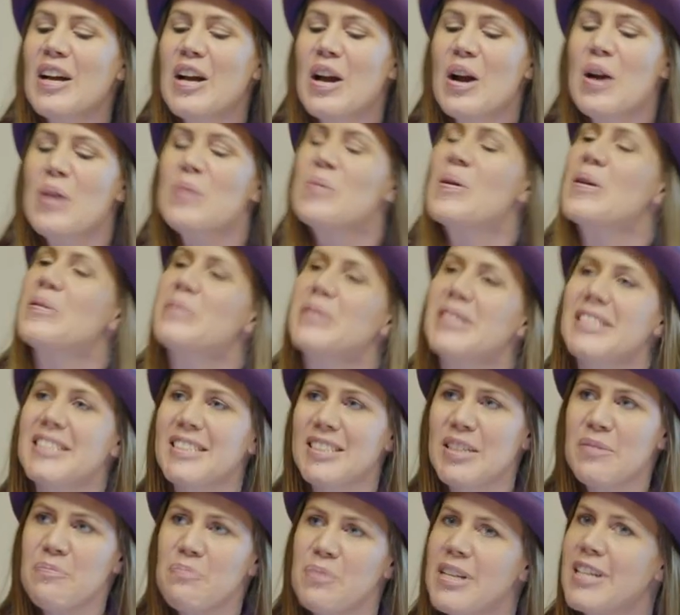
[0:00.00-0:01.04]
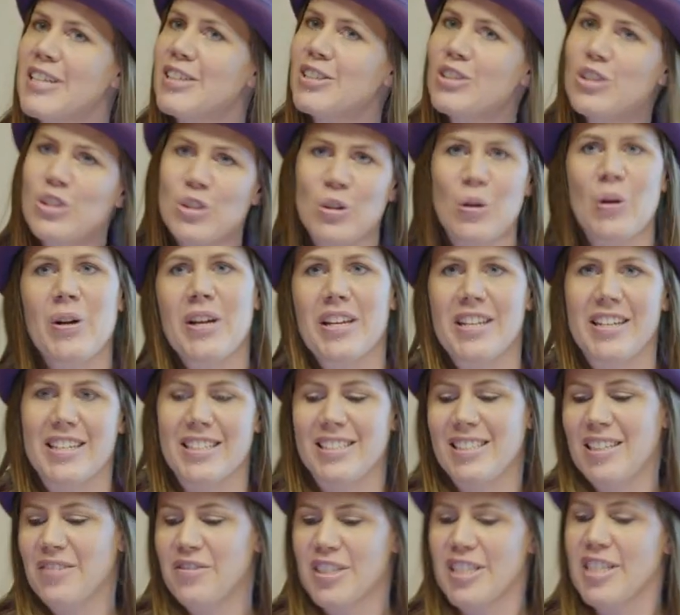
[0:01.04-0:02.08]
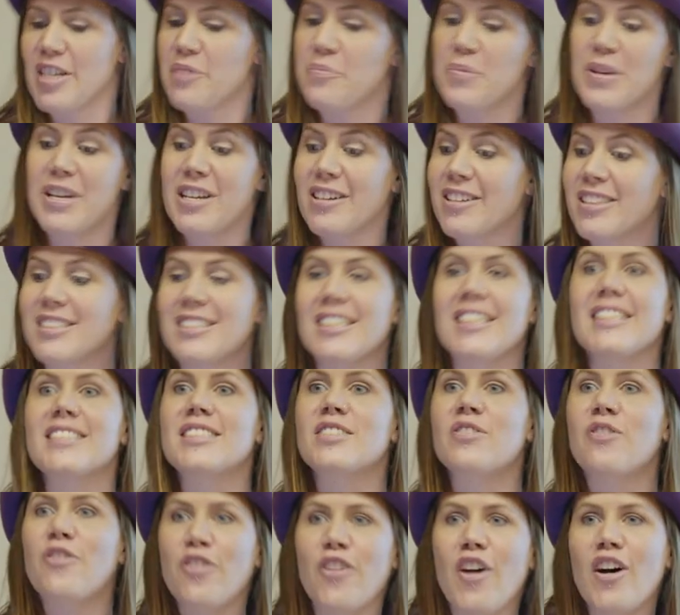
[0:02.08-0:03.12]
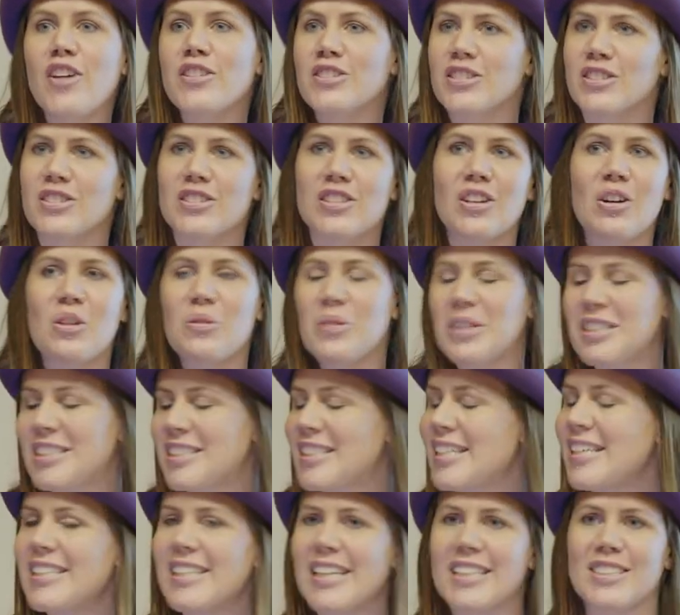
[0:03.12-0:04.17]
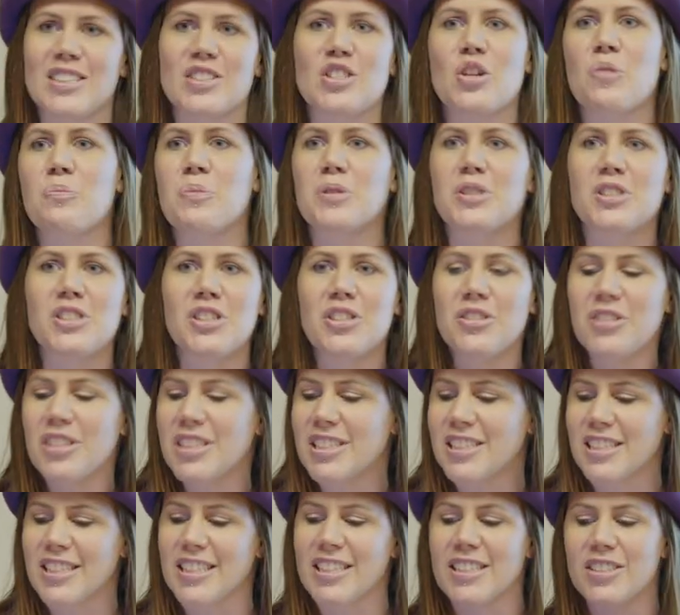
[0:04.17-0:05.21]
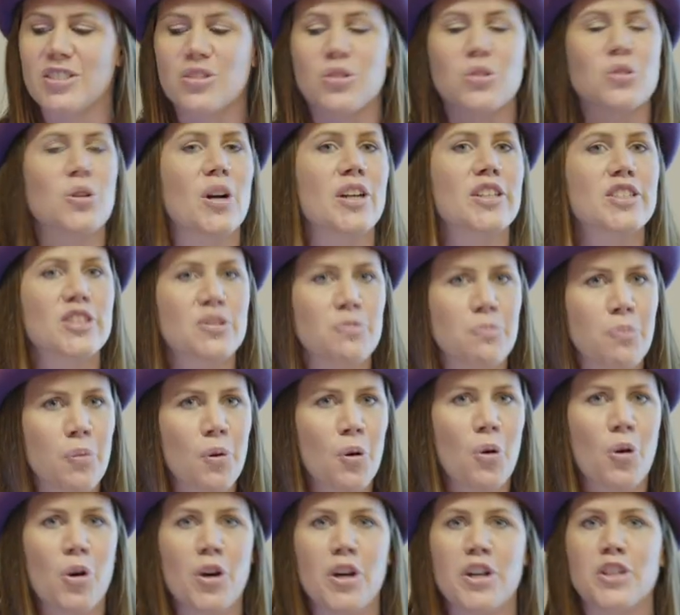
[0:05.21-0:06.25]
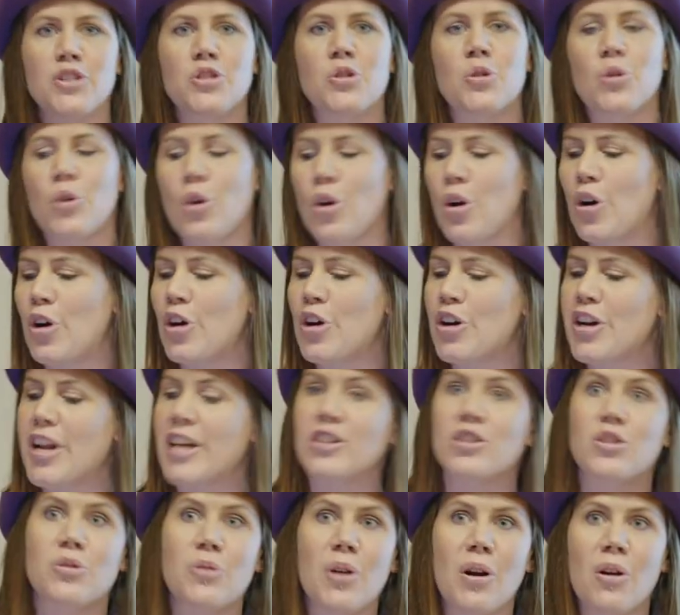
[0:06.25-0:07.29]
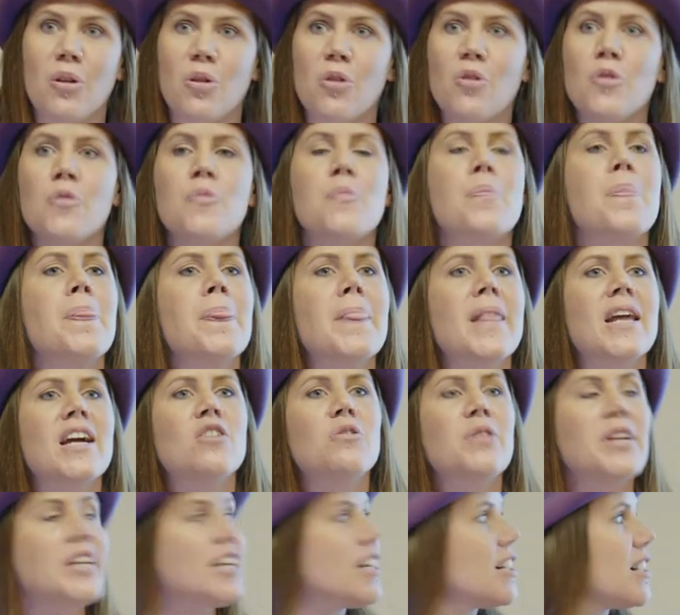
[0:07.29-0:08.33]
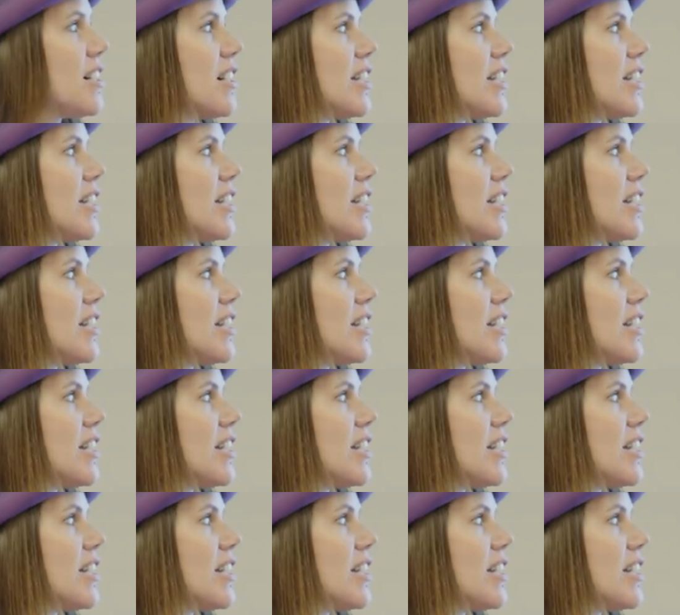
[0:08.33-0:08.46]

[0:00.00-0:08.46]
When we simply enjoy an activity because it is fun or we see it as an opportunity to explore, to learn, and grow, we are